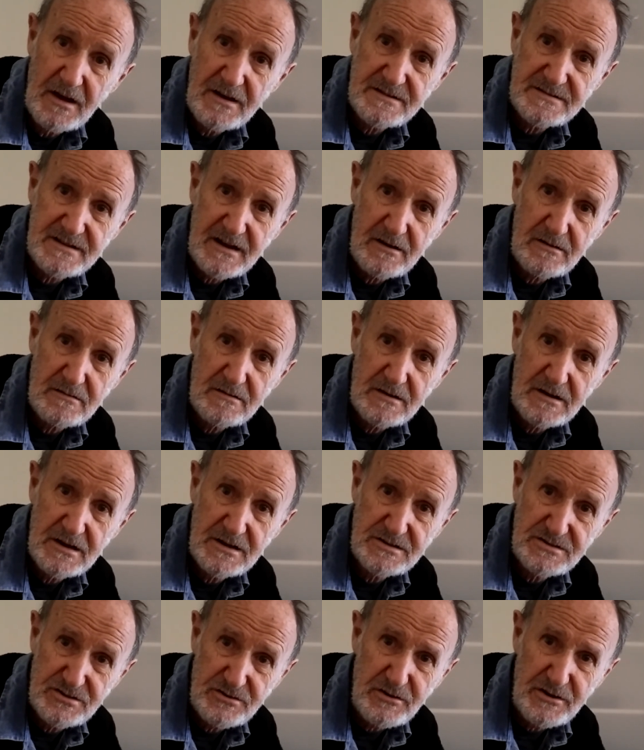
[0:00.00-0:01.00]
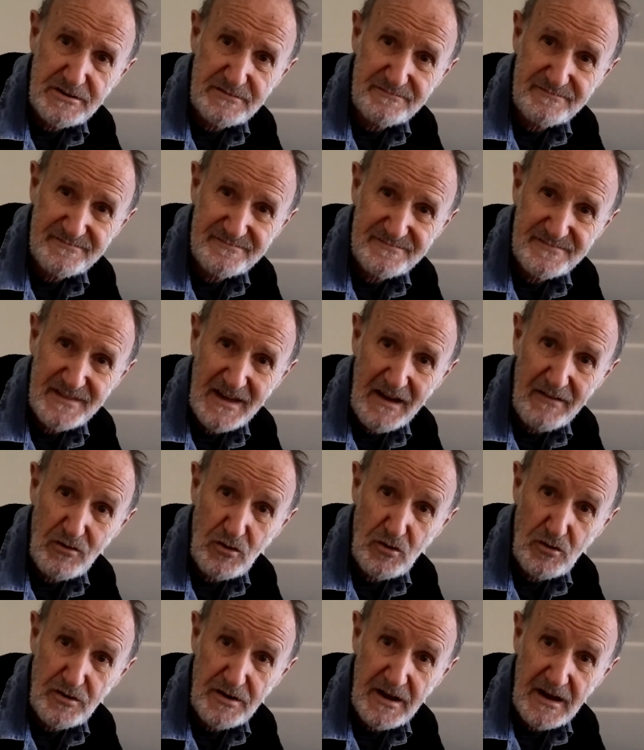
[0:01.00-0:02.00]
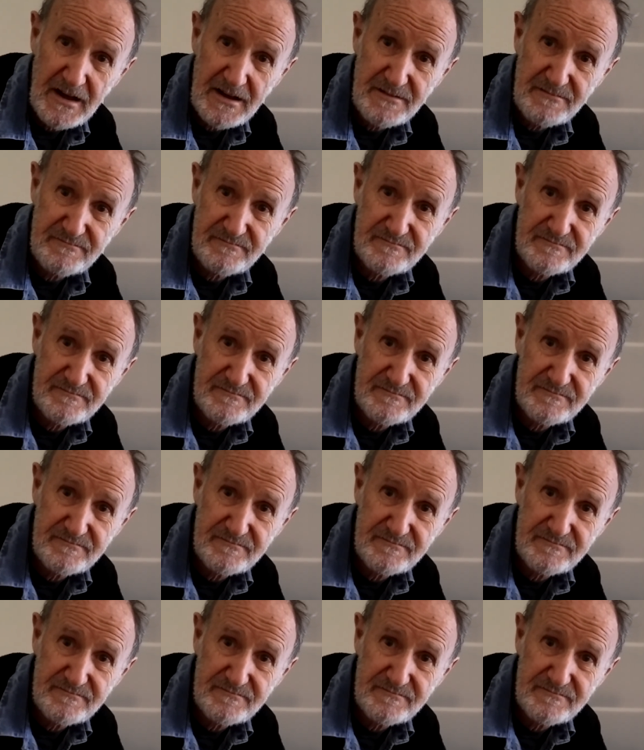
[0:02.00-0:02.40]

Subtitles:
So enjoy. Have a good day.